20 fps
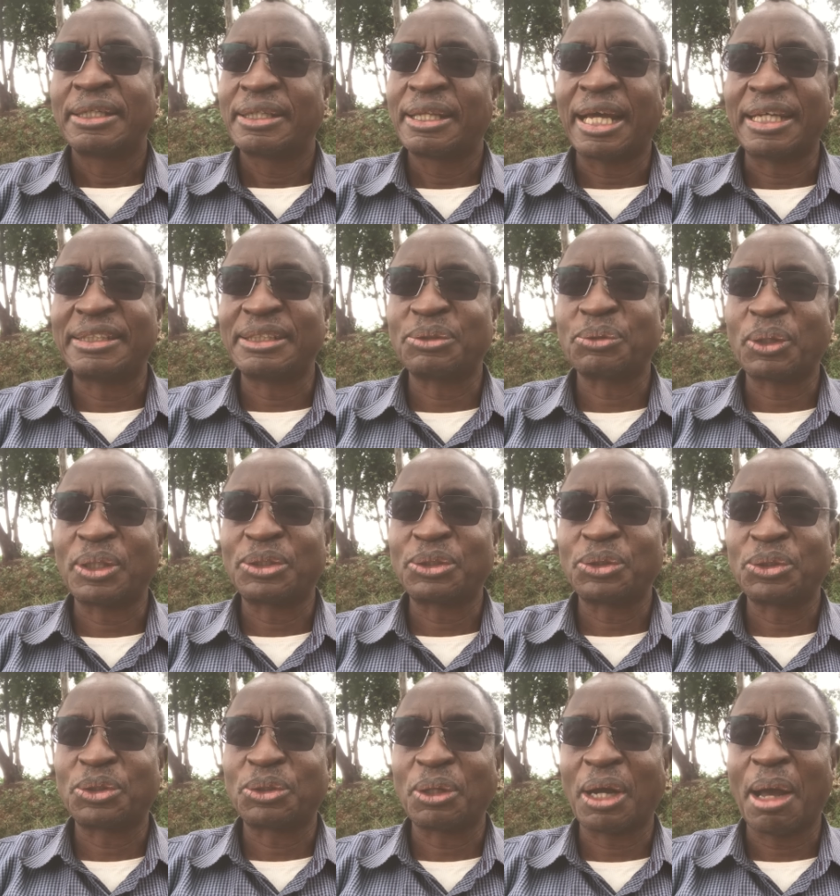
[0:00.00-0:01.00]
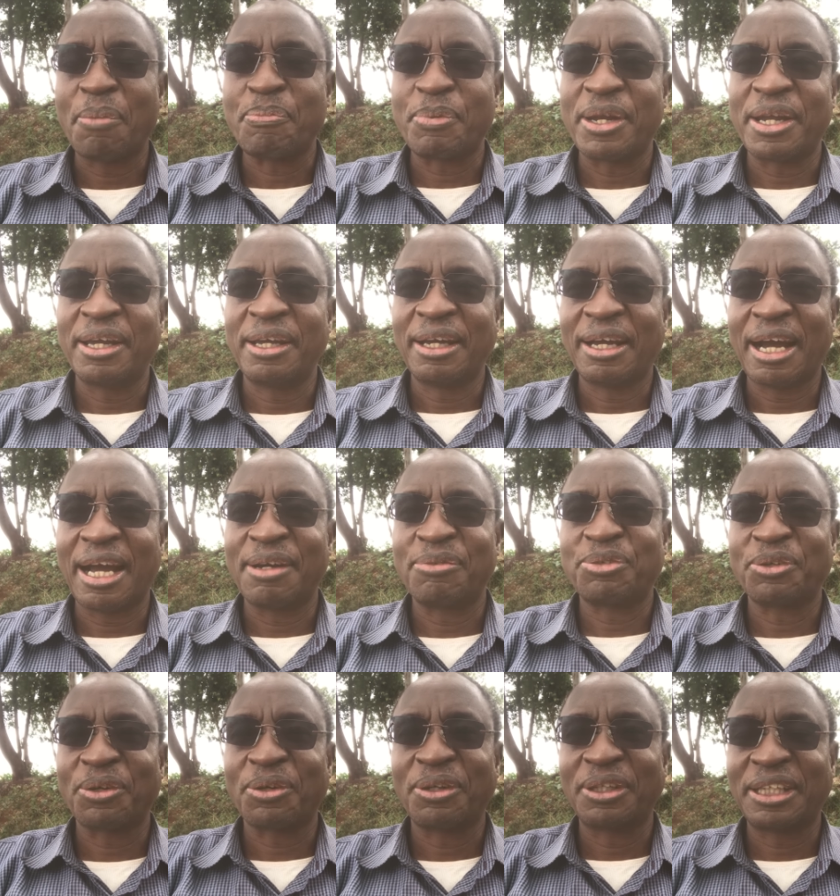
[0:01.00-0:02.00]
That is what used to happen. Eh? I
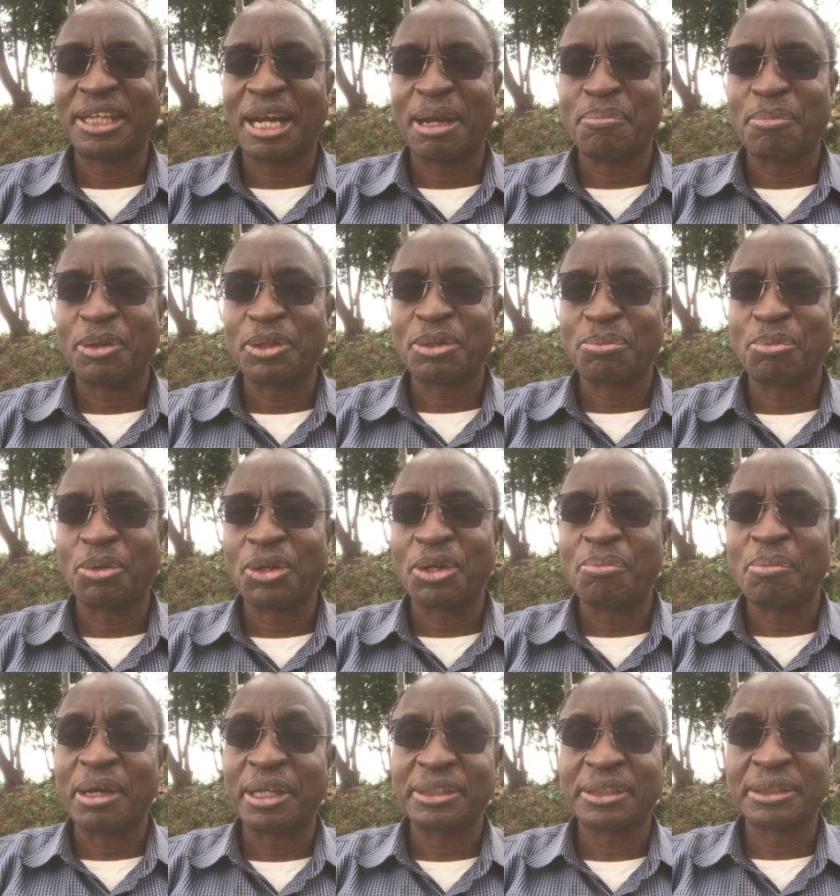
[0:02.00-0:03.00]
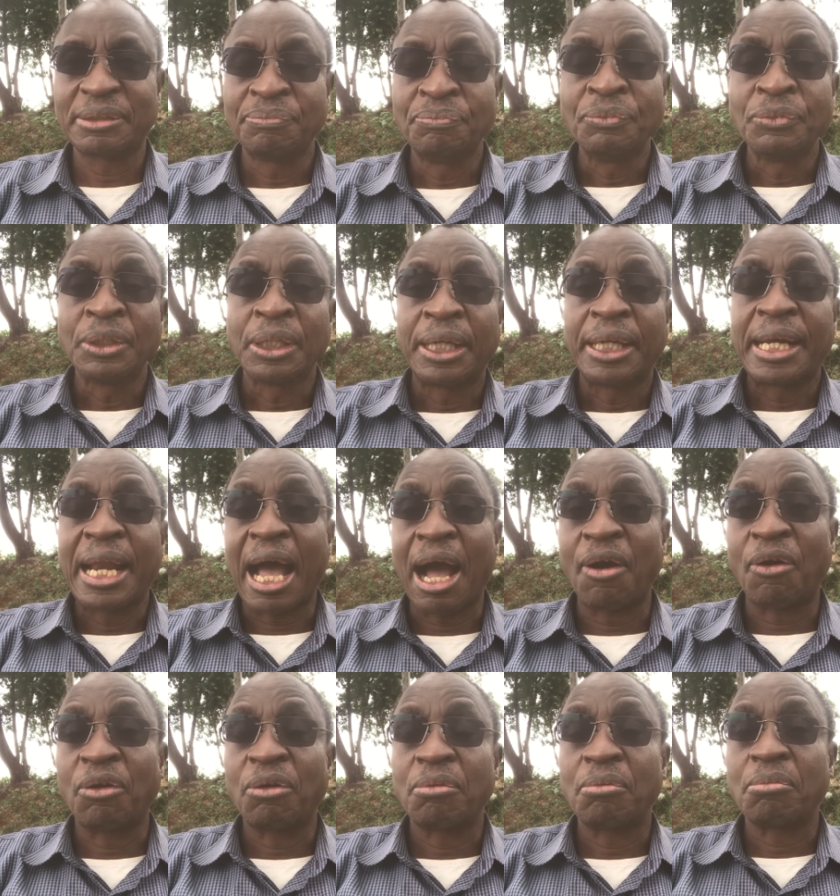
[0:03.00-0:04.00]
forgotten about body mass.
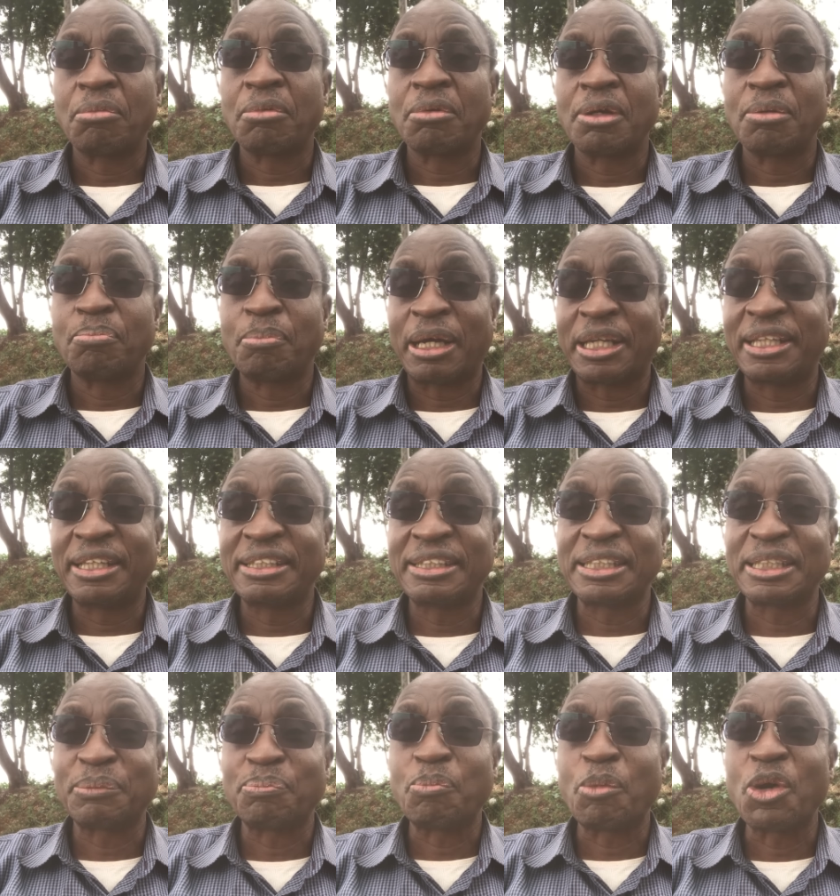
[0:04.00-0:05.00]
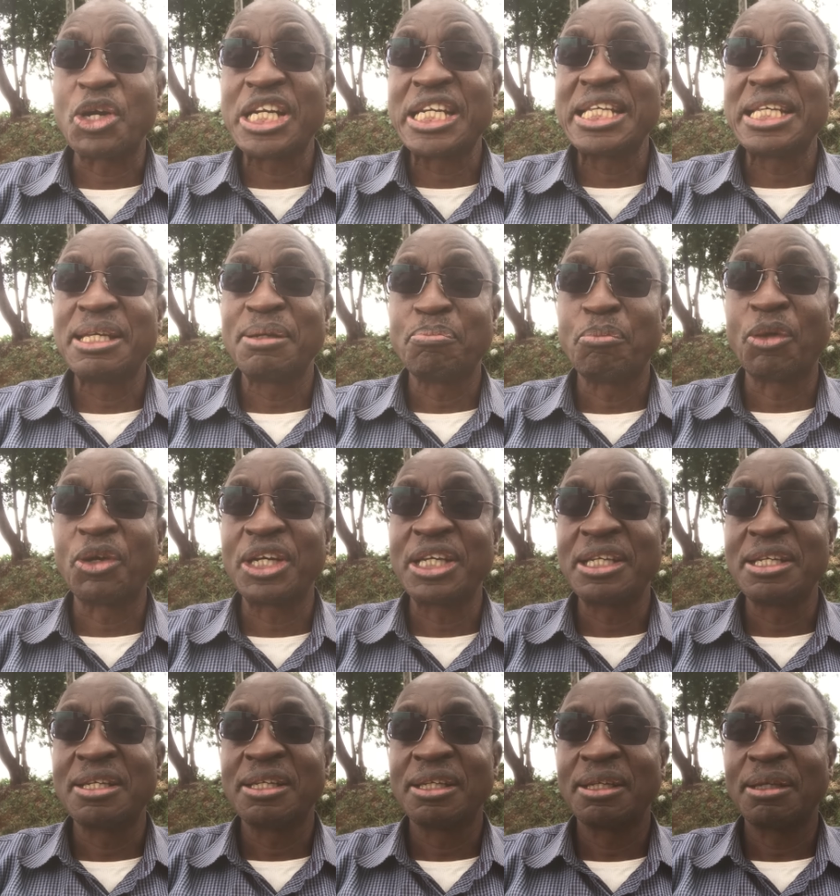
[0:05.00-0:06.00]
Now, but this is body,
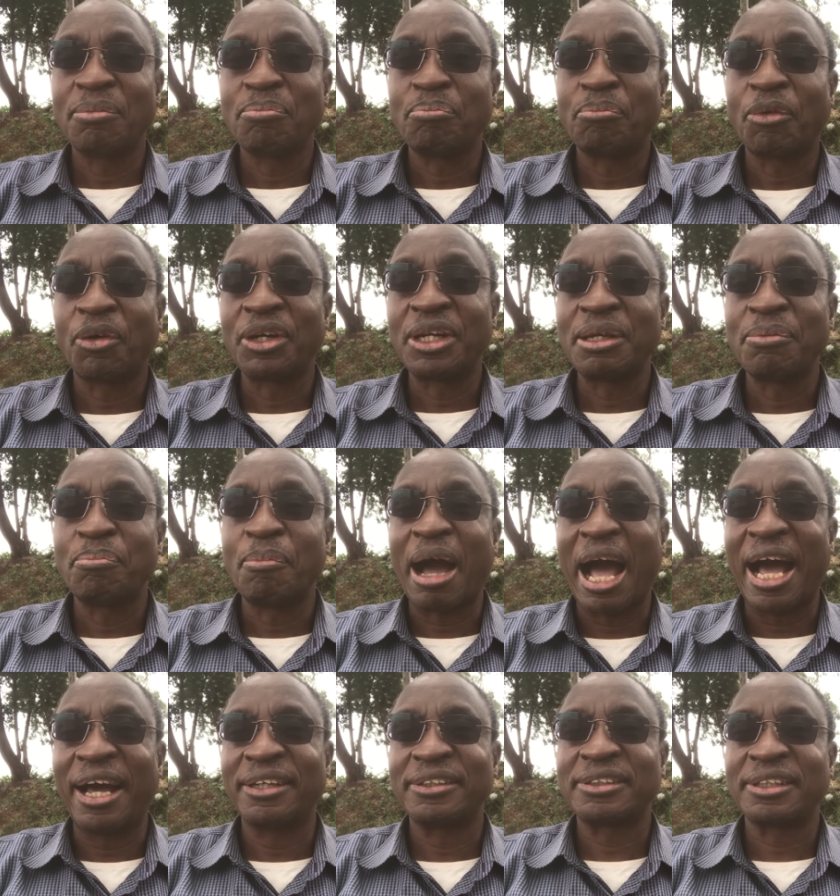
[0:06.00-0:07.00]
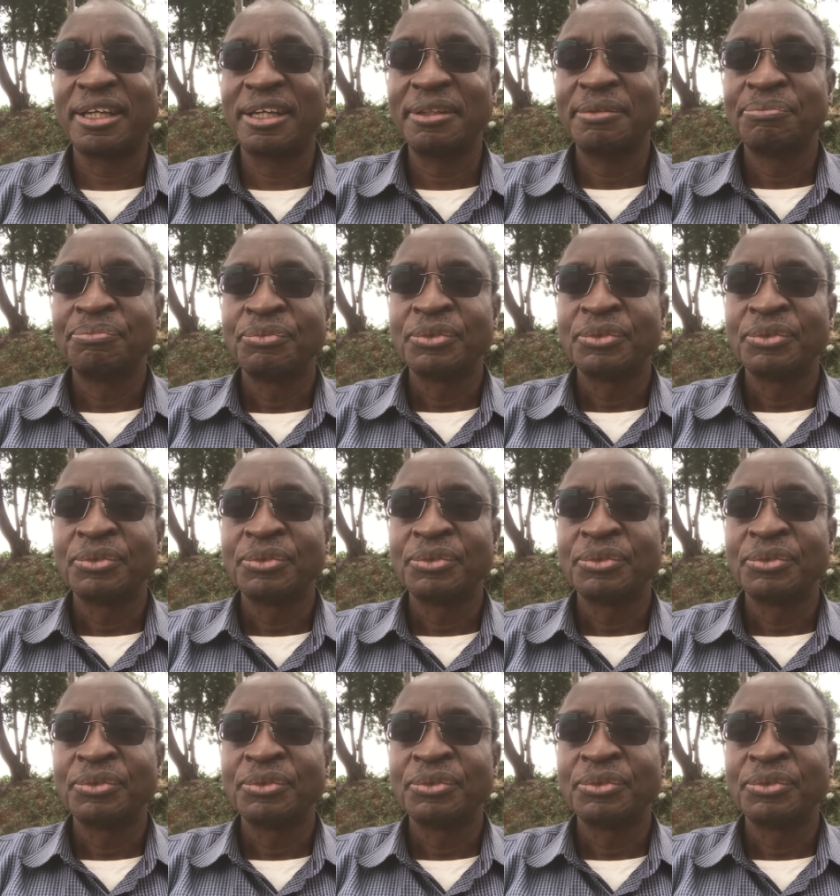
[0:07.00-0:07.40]
body, body mass. Eh?